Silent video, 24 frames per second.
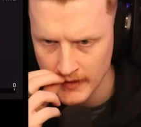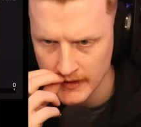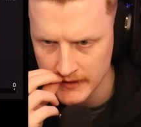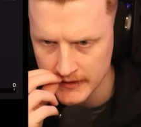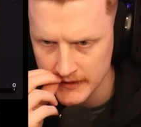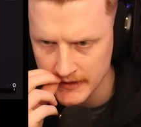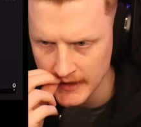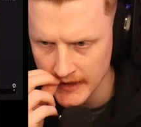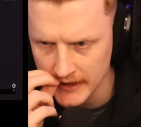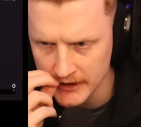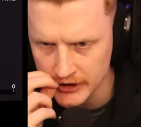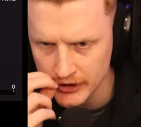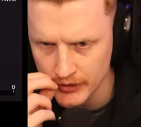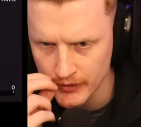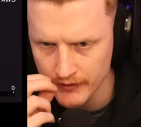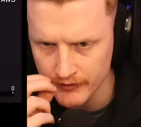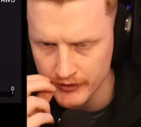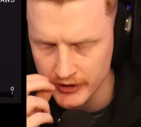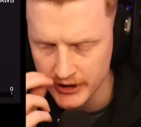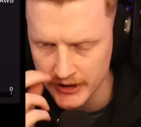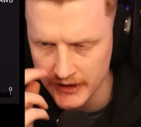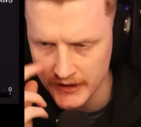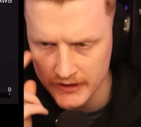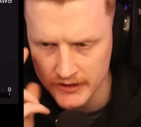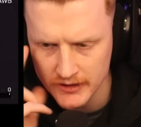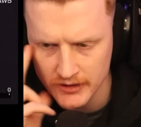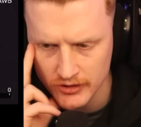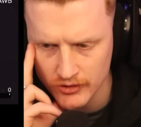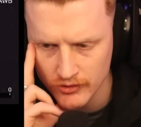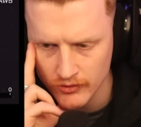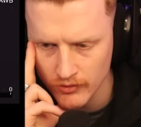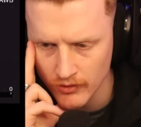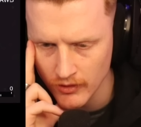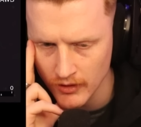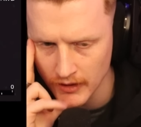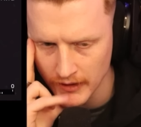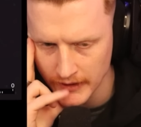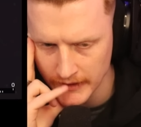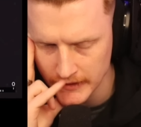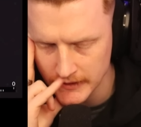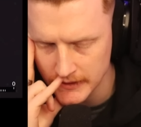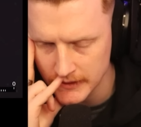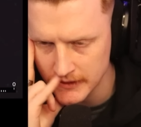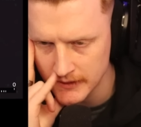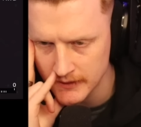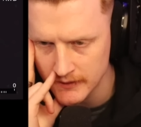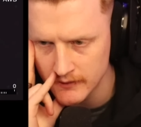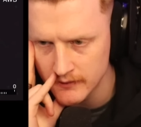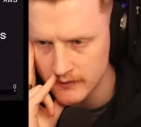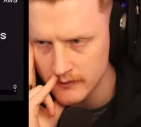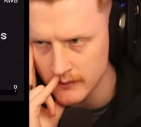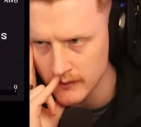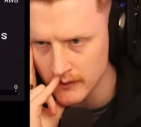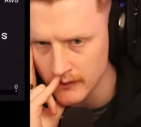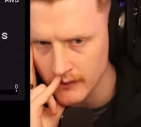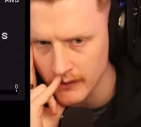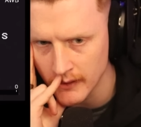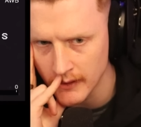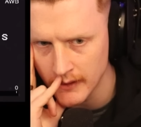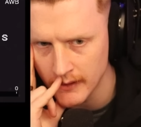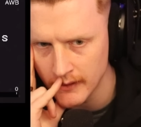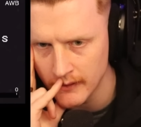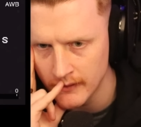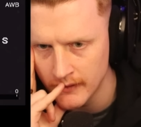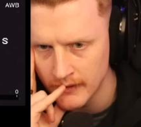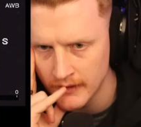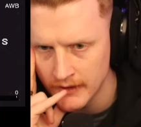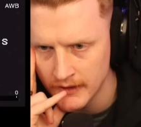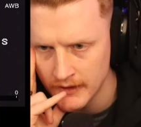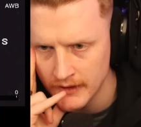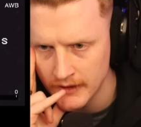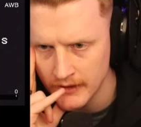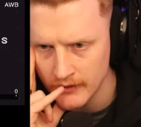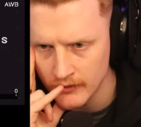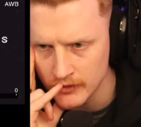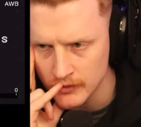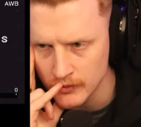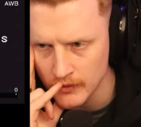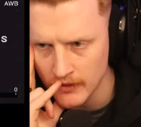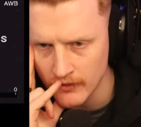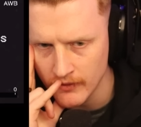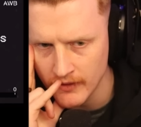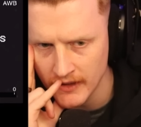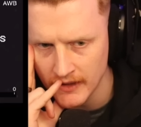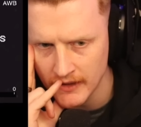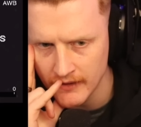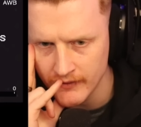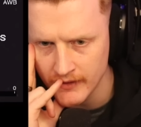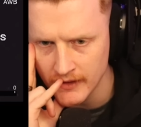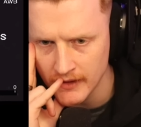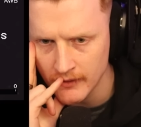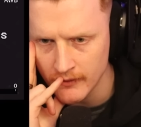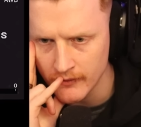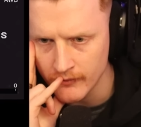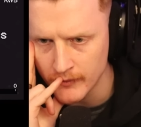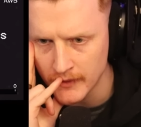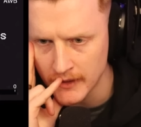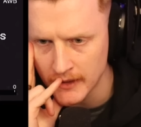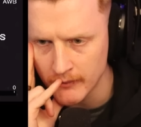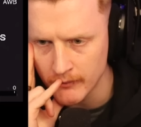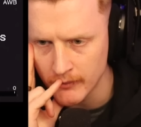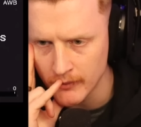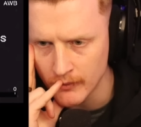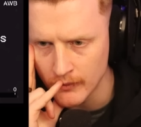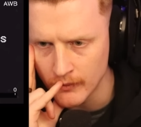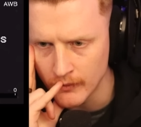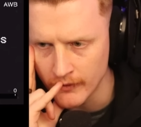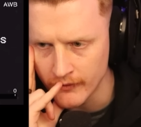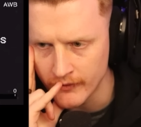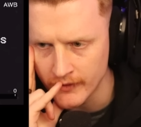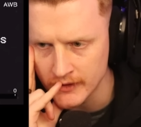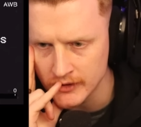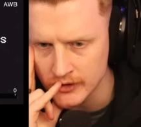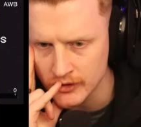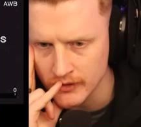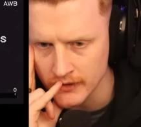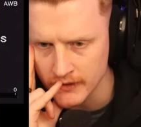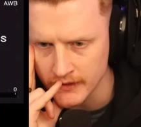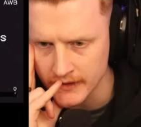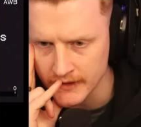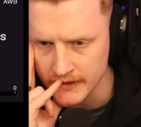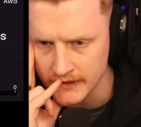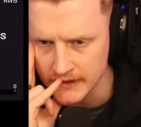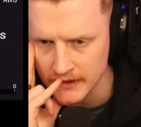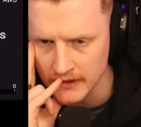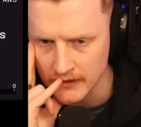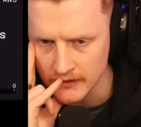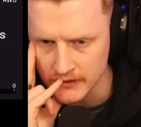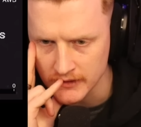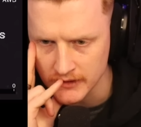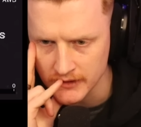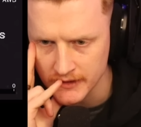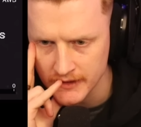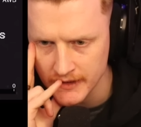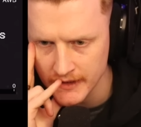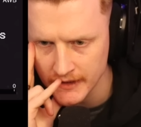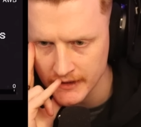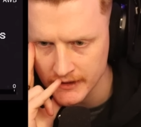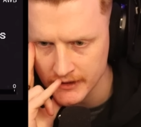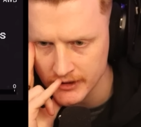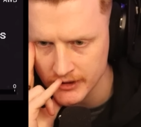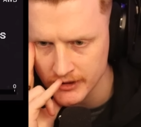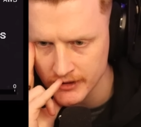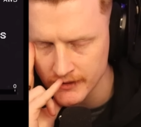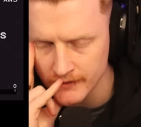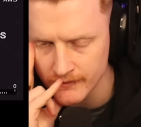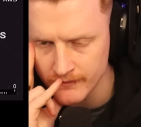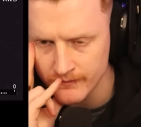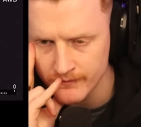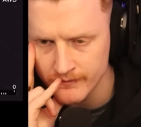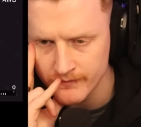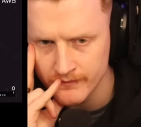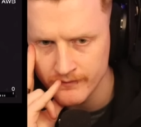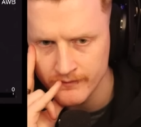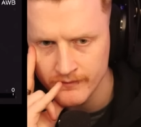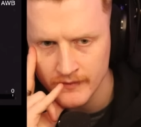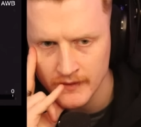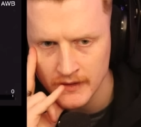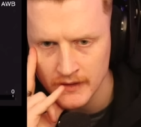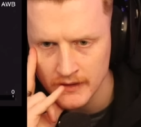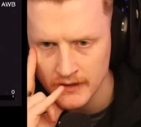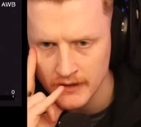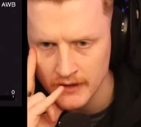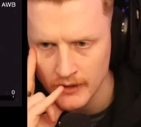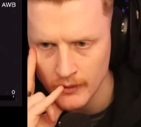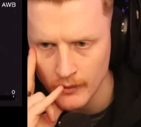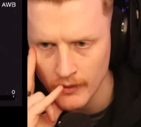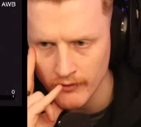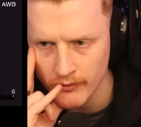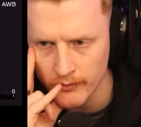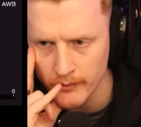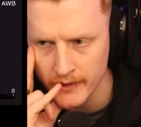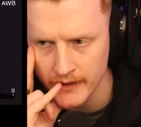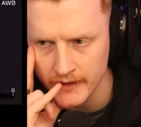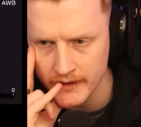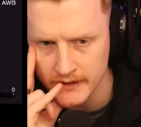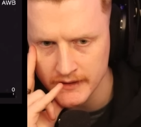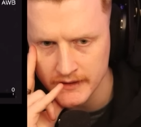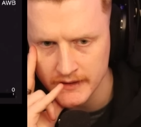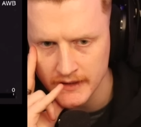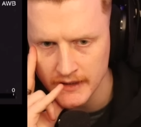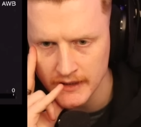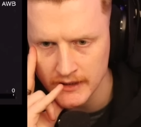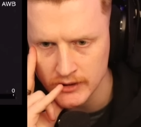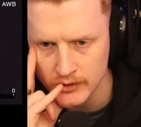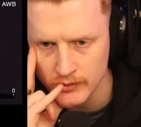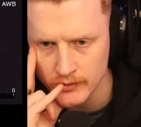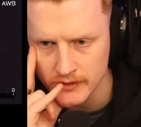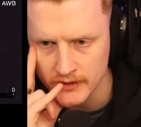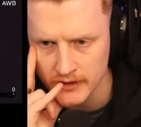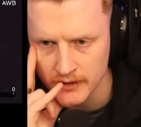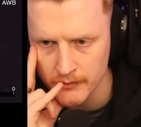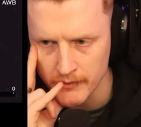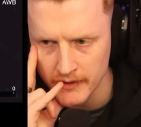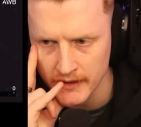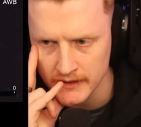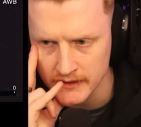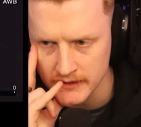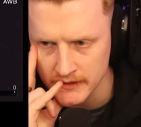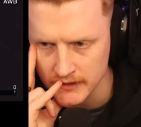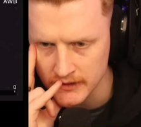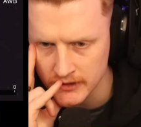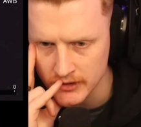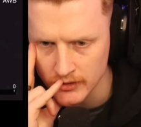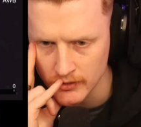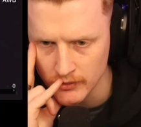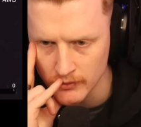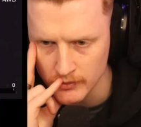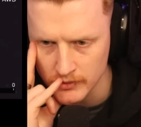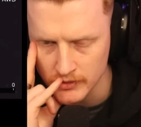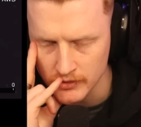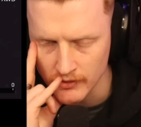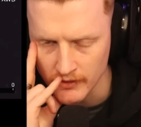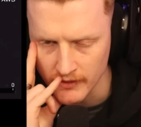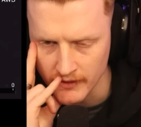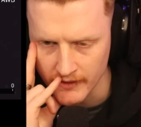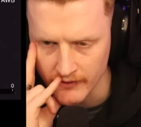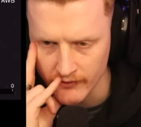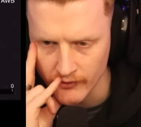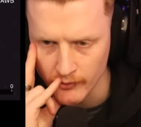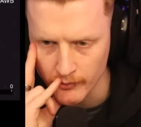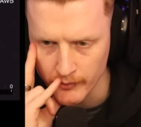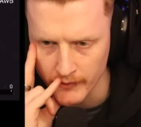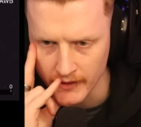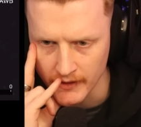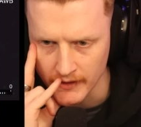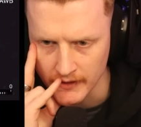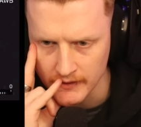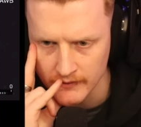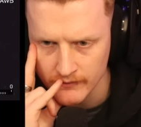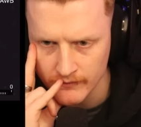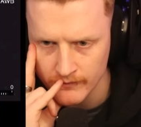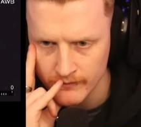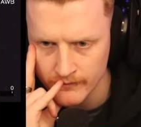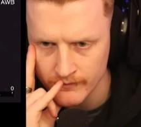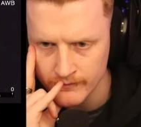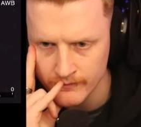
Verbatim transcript: A statue of Jesus Christ, okay. It was well carved out of marble with intricate details and texture. Whoever made this statue is an amazing sculptor, I give them that.